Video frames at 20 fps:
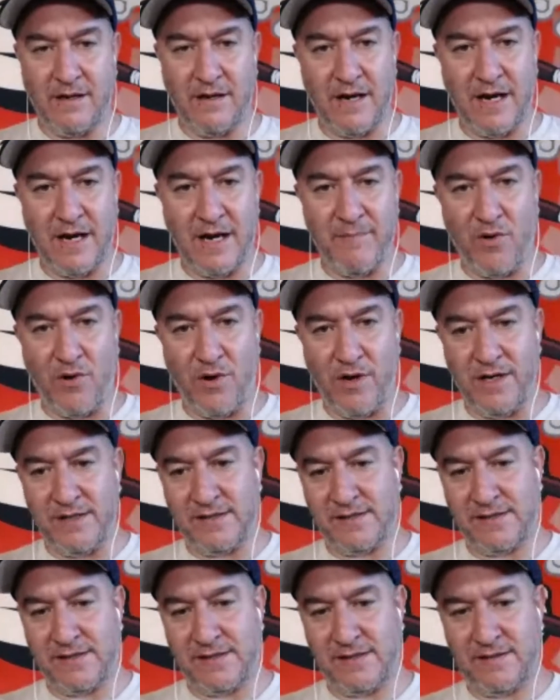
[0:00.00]
All right,
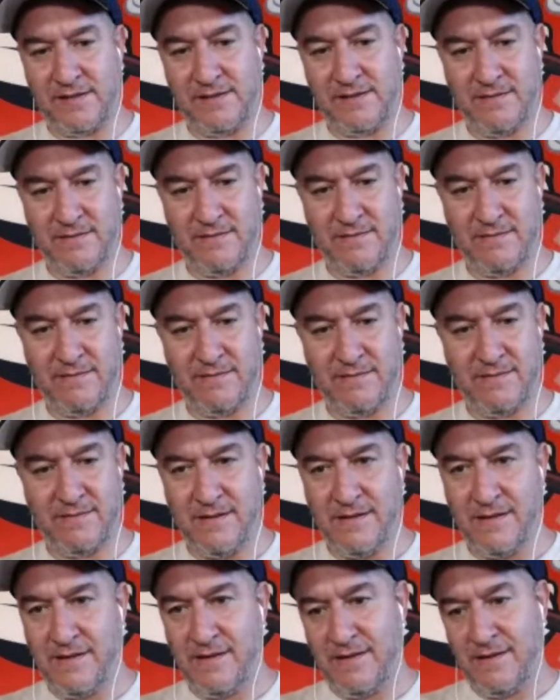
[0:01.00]
boys.
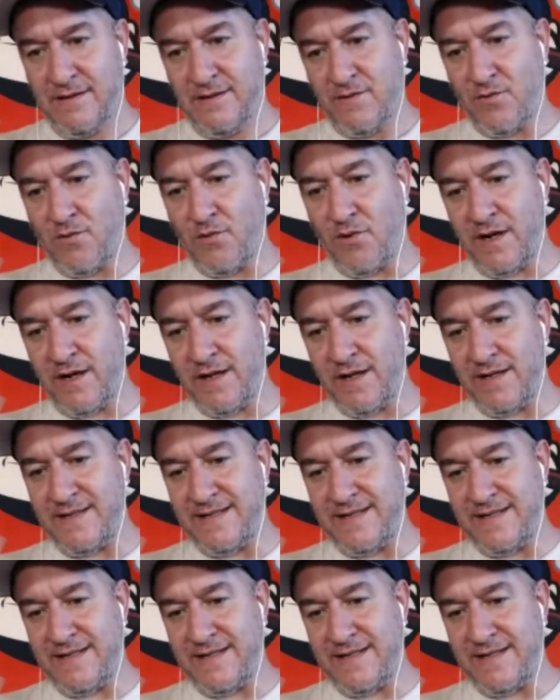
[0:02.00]
What